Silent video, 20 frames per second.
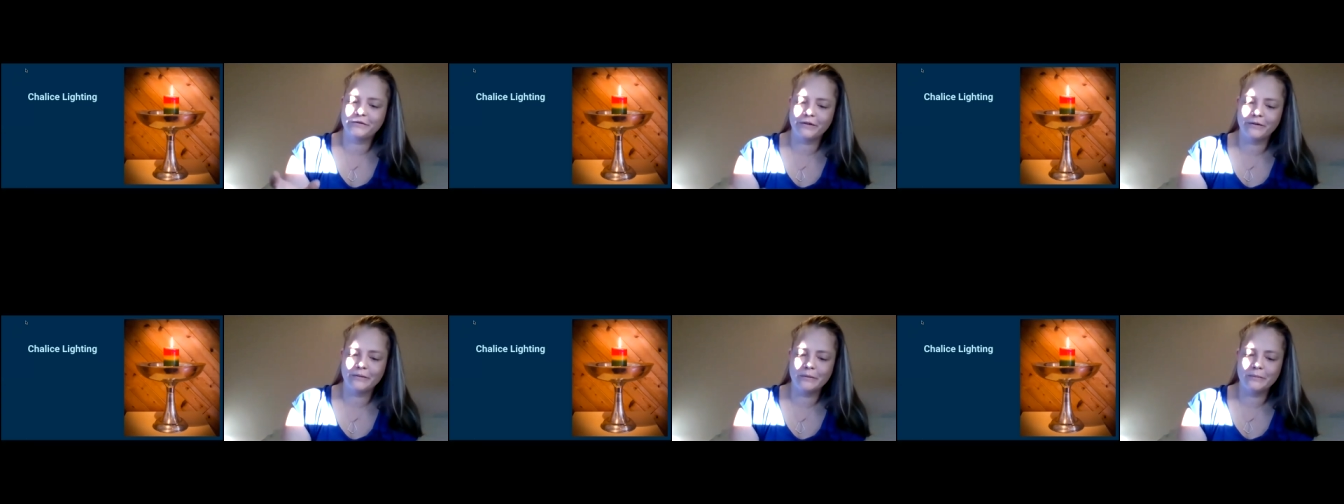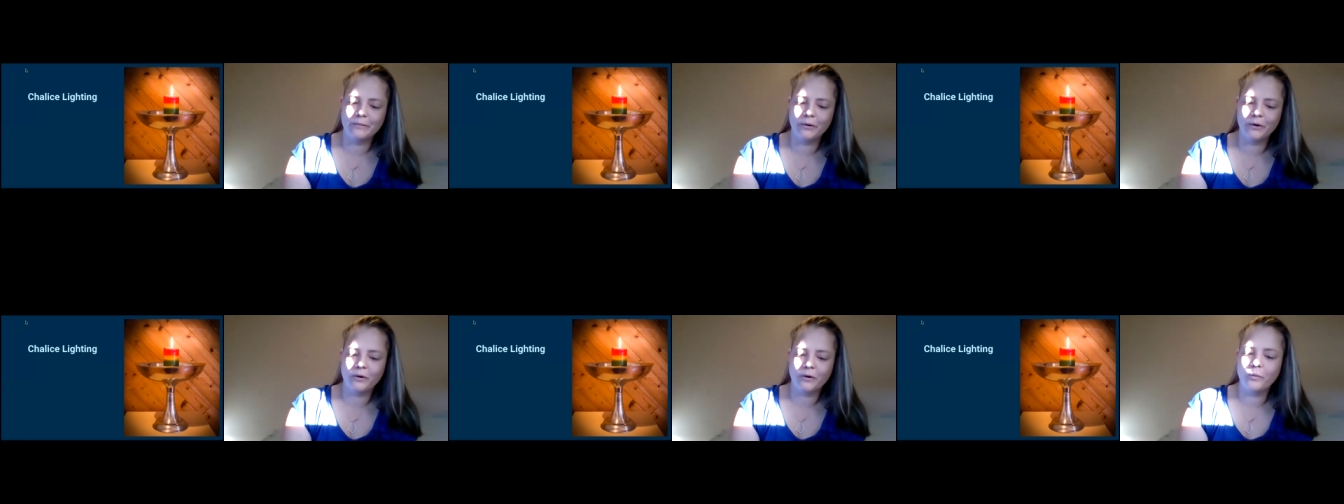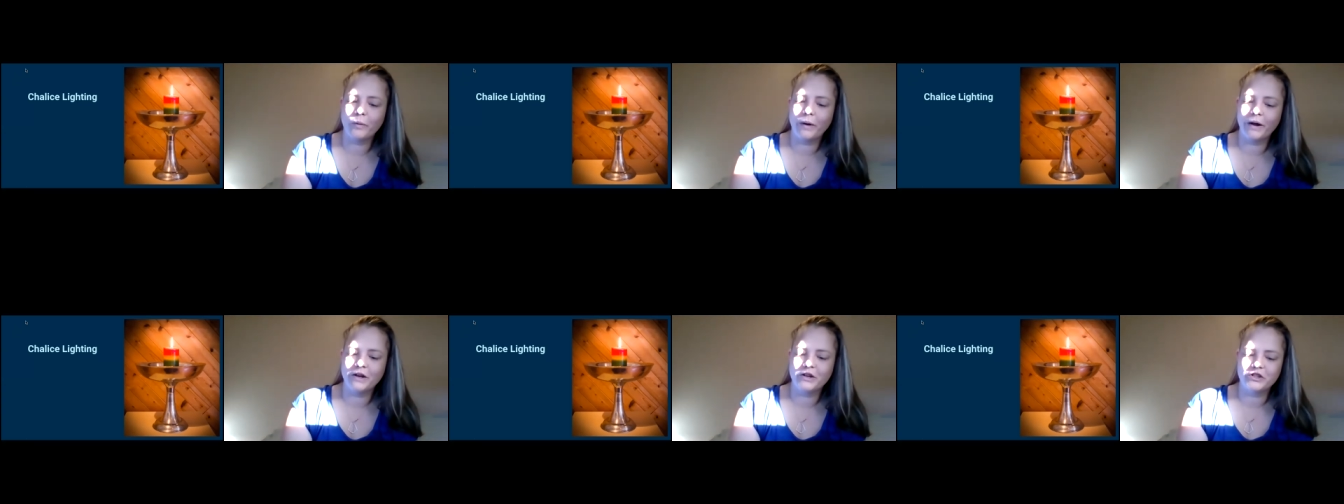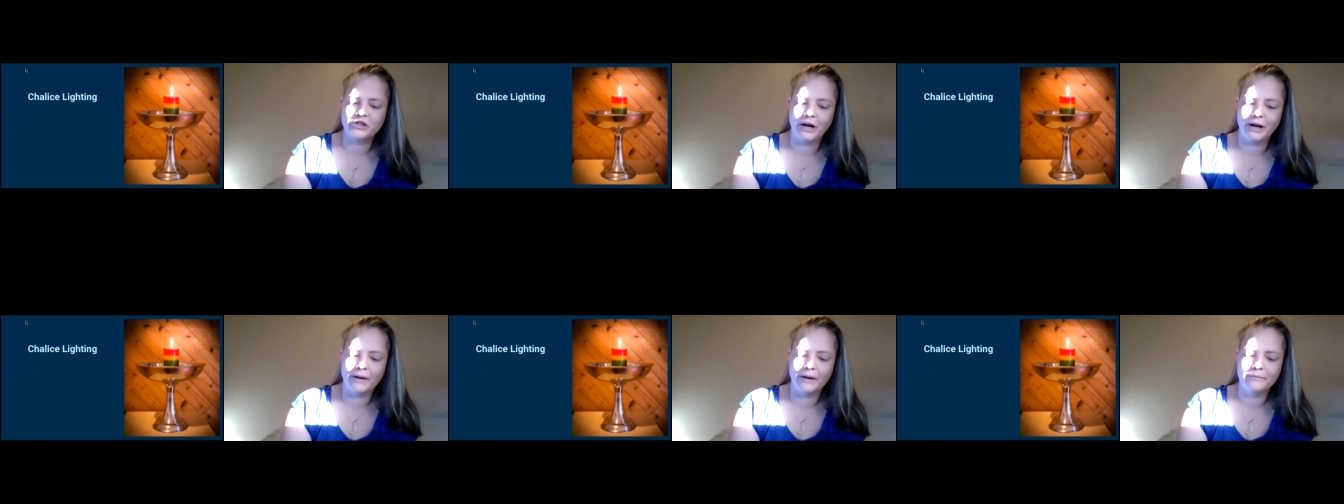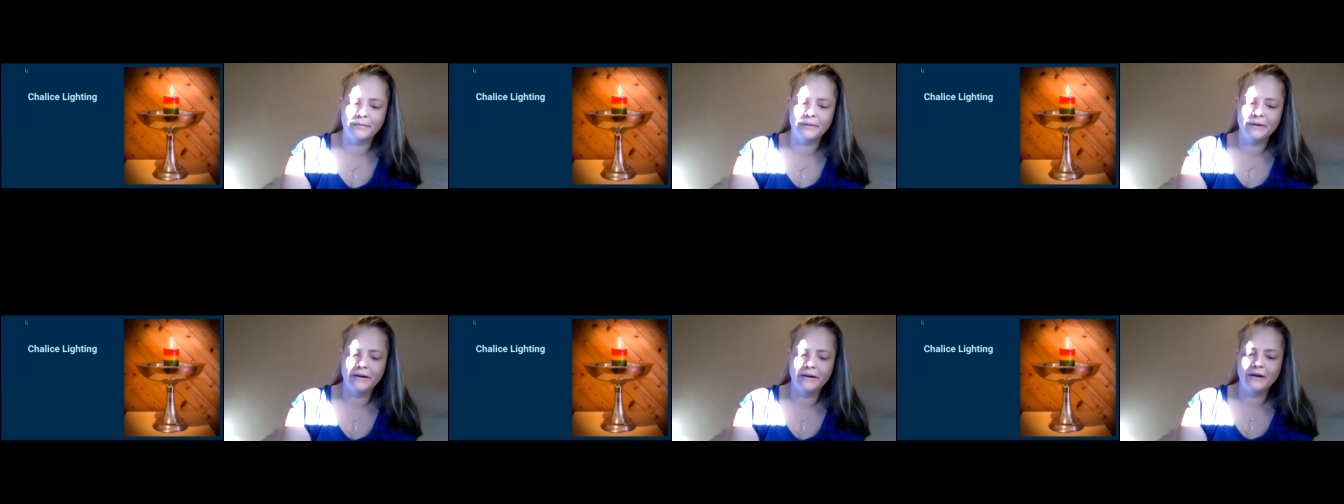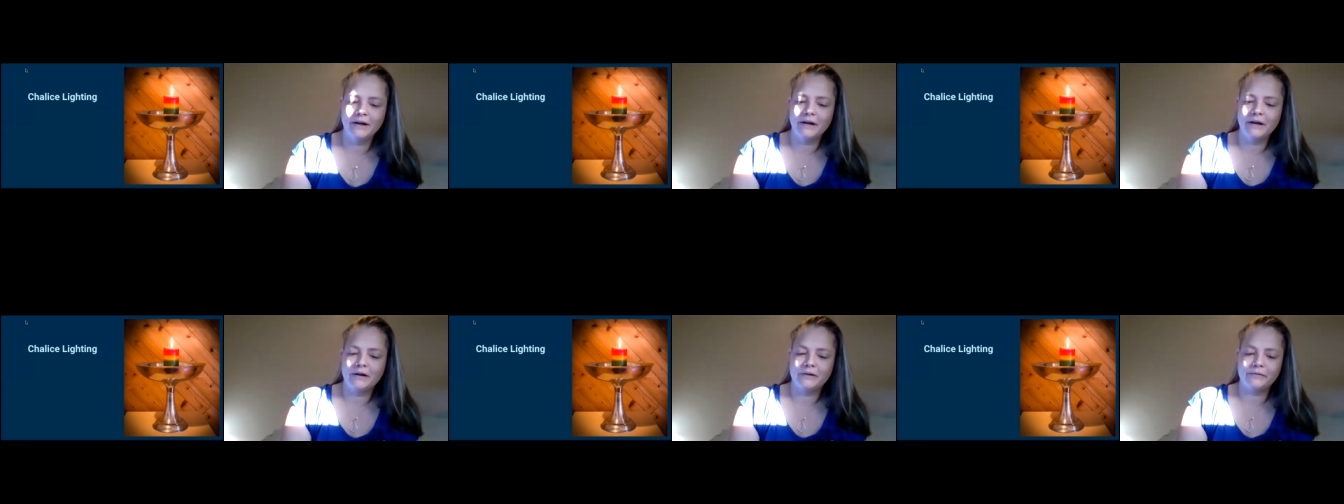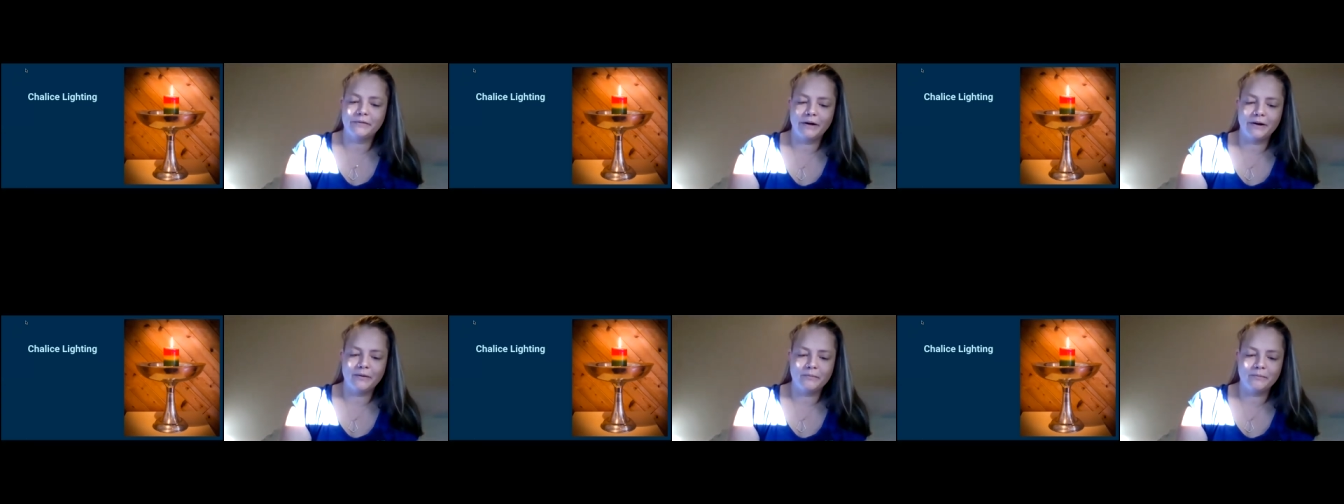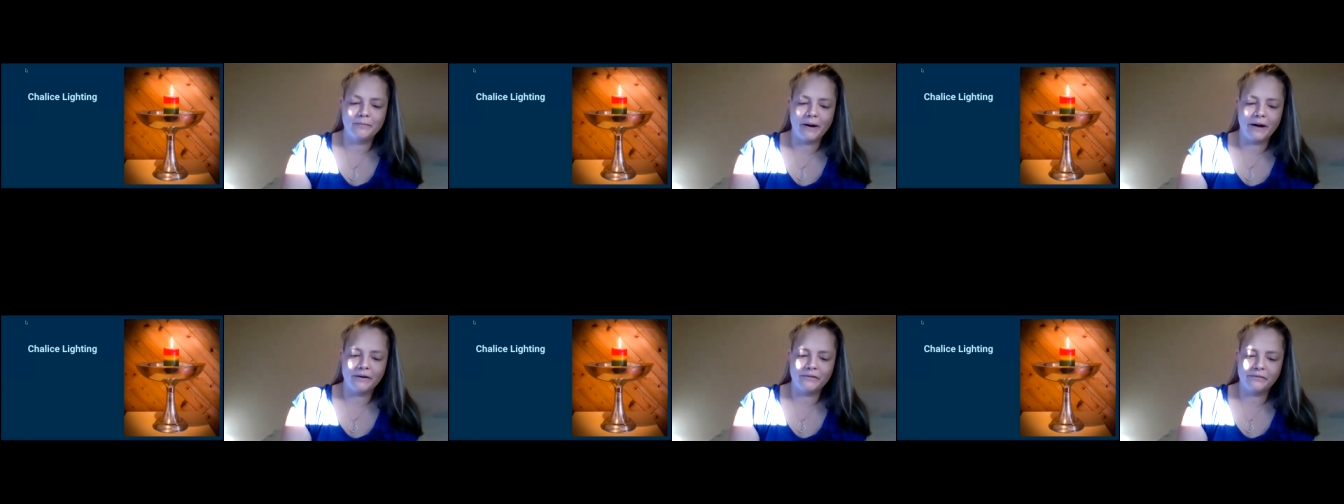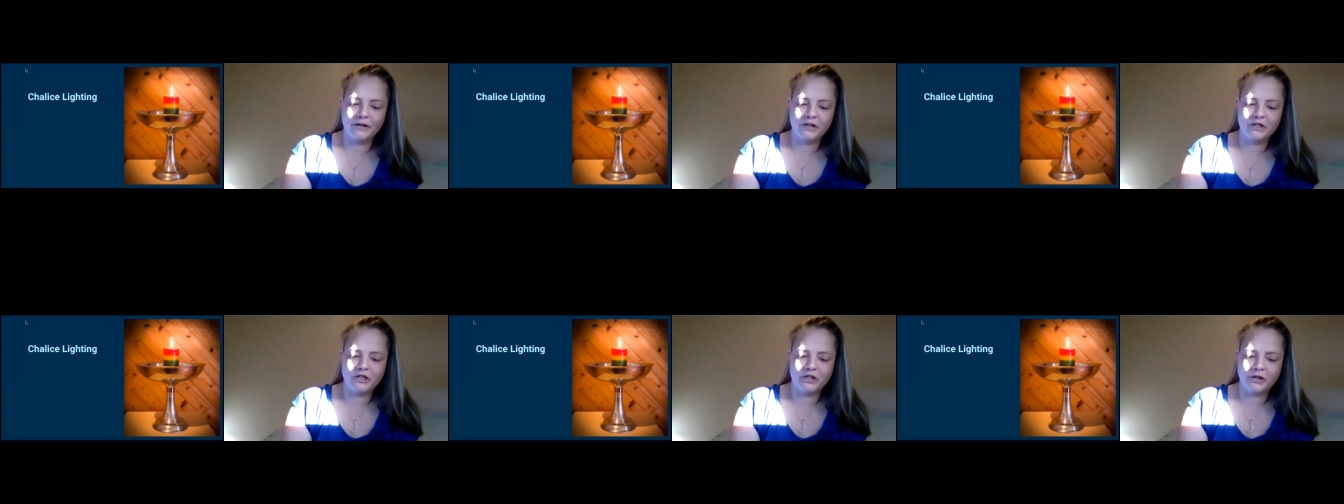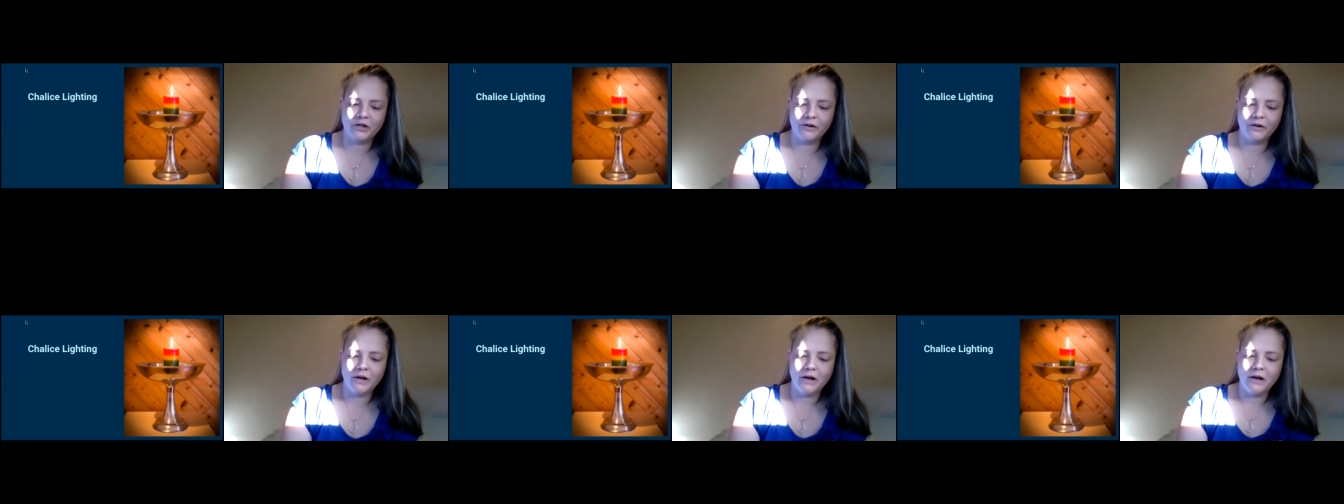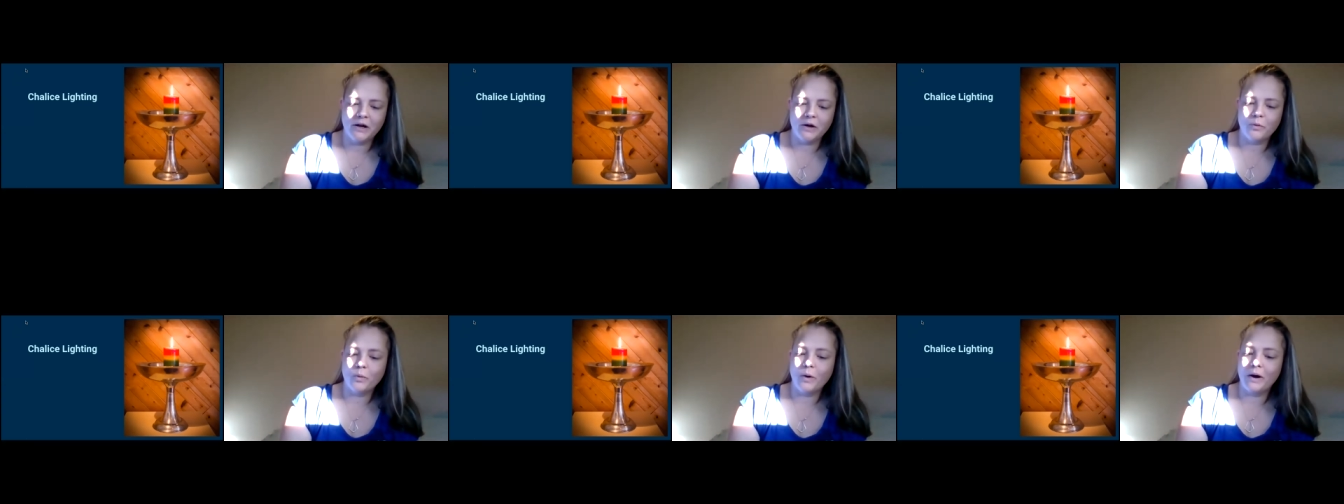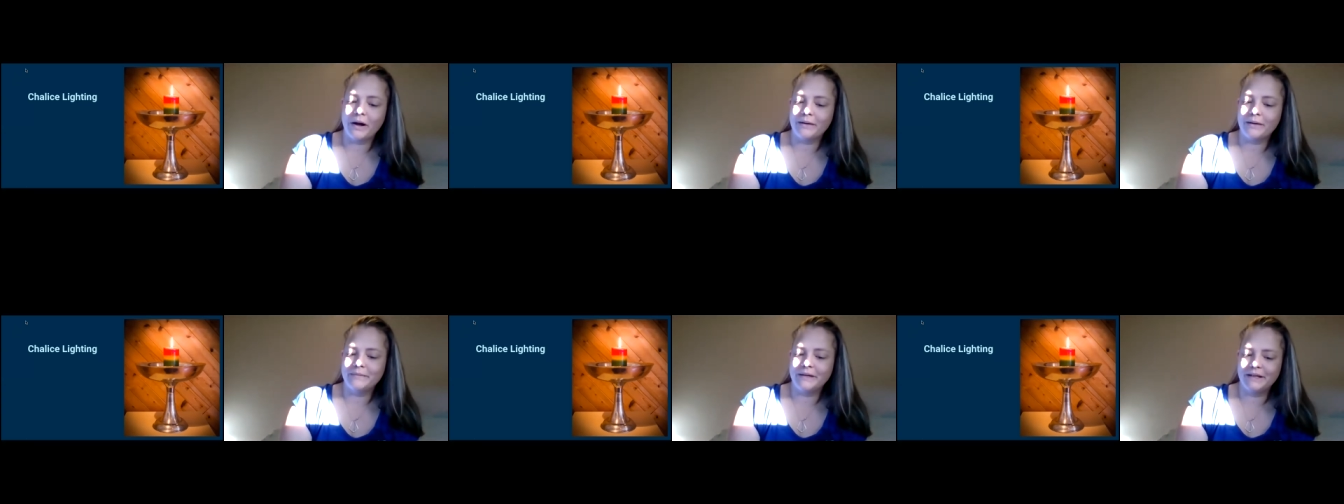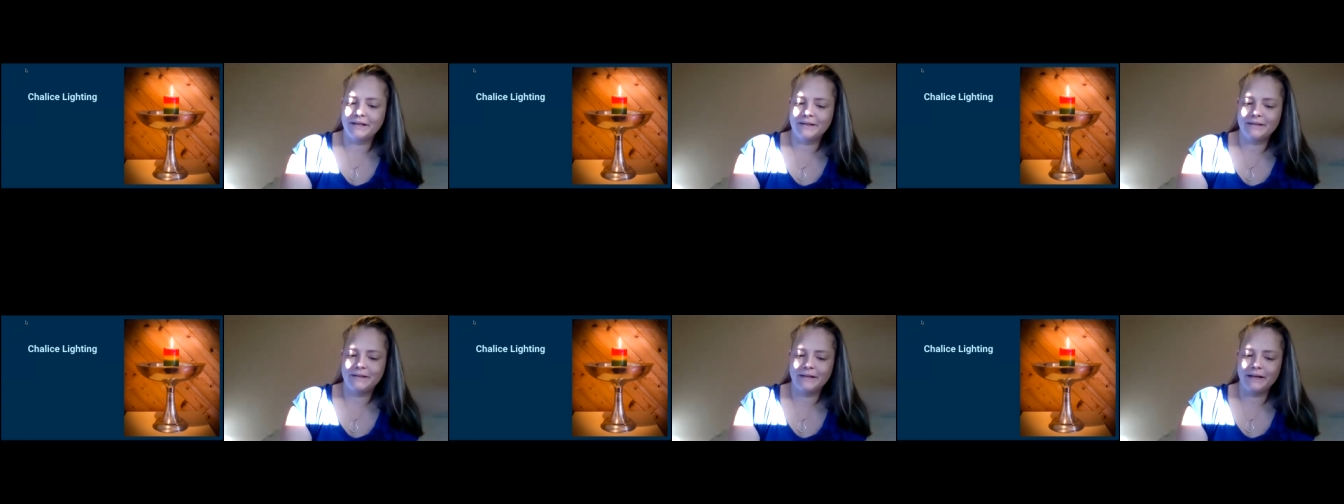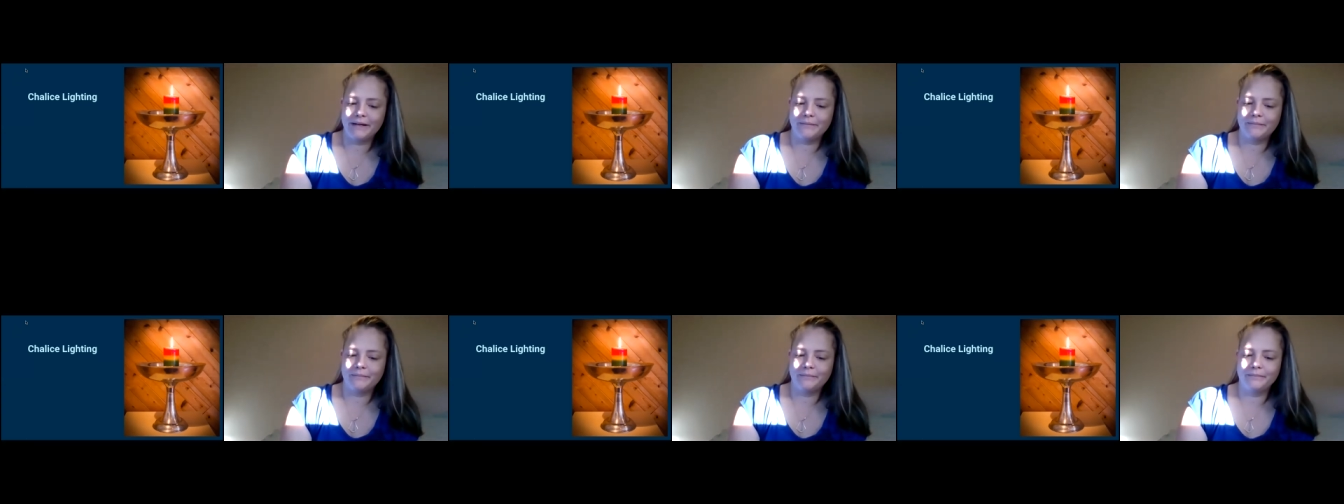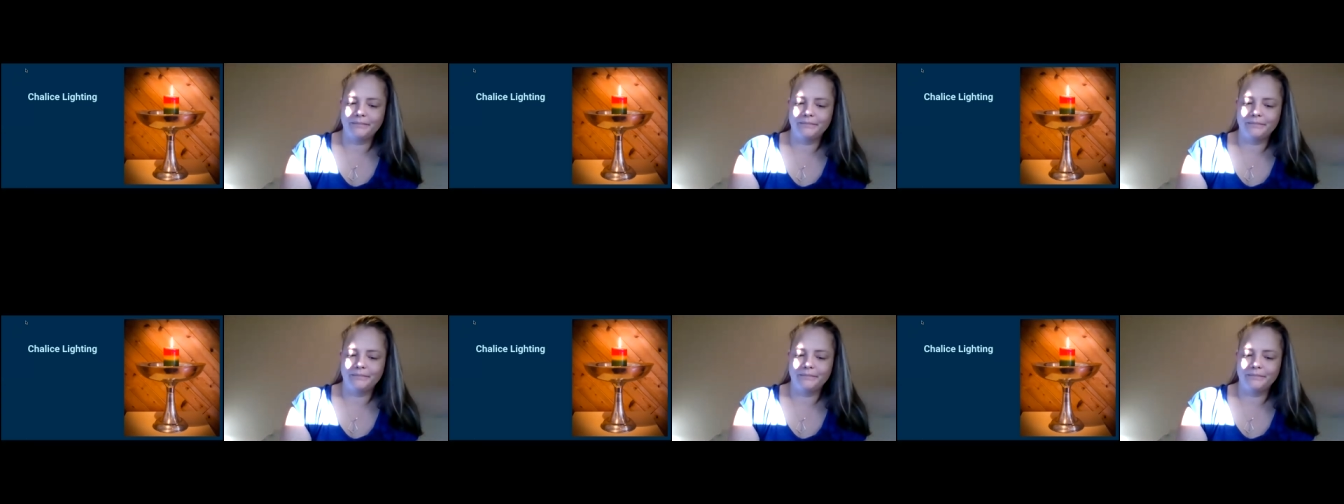from the book One Drum, written by Richard Wagamese.